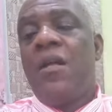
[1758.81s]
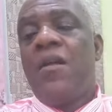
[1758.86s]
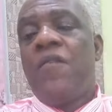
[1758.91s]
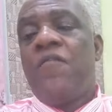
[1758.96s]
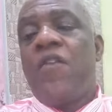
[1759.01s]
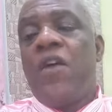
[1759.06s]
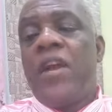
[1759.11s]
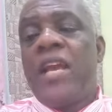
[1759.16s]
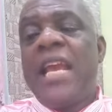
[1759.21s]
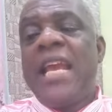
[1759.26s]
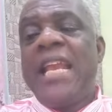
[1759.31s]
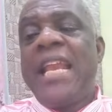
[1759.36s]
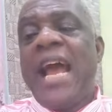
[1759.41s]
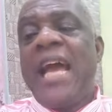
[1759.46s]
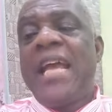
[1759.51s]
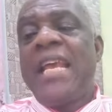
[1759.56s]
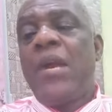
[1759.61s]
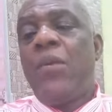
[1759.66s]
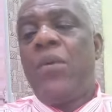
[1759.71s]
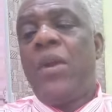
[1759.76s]
for
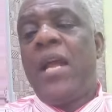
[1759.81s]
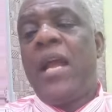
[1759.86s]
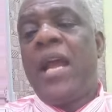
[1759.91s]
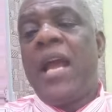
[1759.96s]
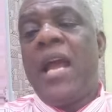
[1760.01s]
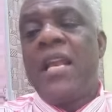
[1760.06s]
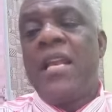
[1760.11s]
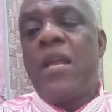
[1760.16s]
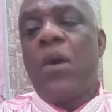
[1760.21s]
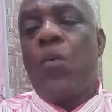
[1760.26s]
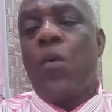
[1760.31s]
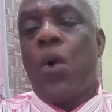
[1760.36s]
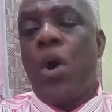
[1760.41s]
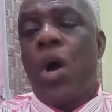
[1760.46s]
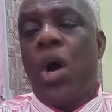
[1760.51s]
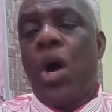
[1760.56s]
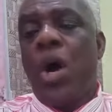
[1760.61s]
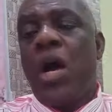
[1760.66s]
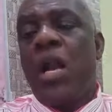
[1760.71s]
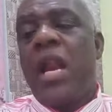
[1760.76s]
either he will hate the
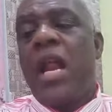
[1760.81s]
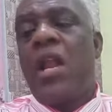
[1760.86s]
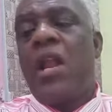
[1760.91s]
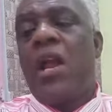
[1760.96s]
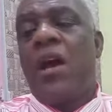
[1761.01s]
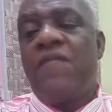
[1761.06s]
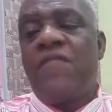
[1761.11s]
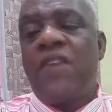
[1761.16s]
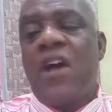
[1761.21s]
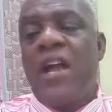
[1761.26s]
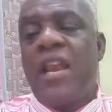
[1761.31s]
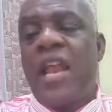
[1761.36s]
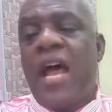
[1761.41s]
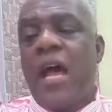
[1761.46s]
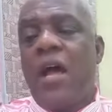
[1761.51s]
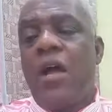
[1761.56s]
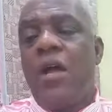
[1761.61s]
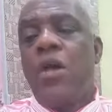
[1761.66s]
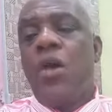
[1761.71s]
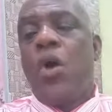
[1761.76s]
one and love the
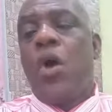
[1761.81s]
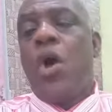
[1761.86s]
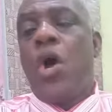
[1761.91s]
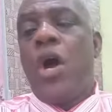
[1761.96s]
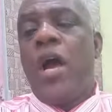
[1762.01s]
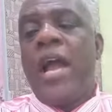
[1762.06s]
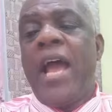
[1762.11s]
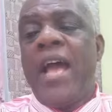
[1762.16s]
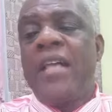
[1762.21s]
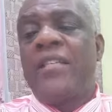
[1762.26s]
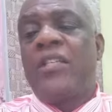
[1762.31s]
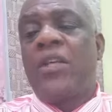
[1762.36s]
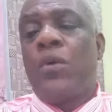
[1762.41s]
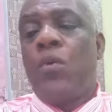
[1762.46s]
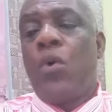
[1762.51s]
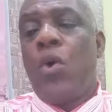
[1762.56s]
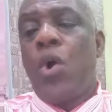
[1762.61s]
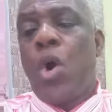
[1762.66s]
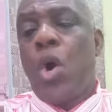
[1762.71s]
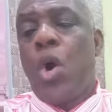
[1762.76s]
other, or else he
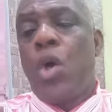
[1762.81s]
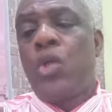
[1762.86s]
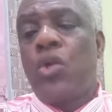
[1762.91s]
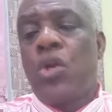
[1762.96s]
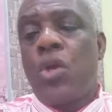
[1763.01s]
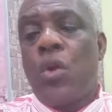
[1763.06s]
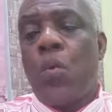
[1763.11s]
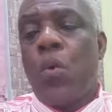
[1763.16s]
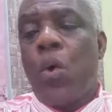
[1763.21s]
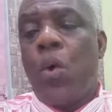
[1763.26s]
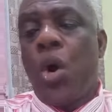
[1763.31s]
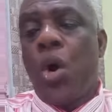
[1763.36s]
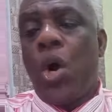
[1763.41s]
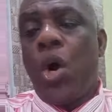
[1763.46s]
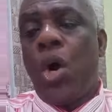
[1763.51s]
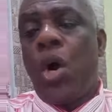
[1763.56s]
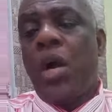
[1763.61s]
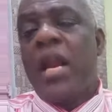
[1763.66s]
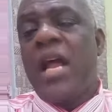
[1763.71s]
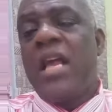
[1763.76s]
will hold to the
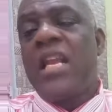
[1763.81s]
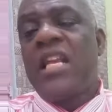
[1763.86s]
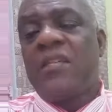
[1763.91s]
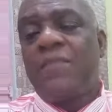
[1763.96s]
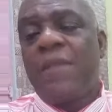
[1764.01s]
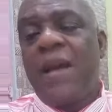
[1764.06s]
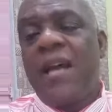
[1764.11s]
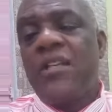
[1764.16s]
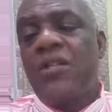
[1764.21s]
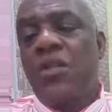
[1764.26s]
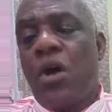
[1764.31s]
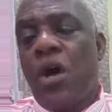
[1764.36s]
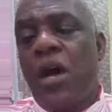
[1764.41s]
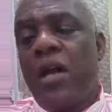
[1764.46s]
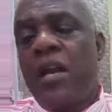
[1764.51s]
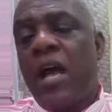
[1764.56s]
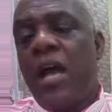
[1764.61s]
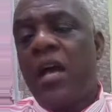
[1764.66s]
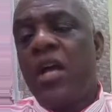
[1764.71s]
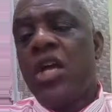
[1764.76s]
one and despise the
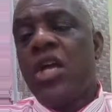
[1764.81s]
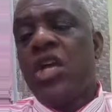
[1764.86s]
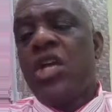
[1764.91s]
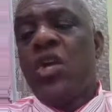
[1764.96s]
other.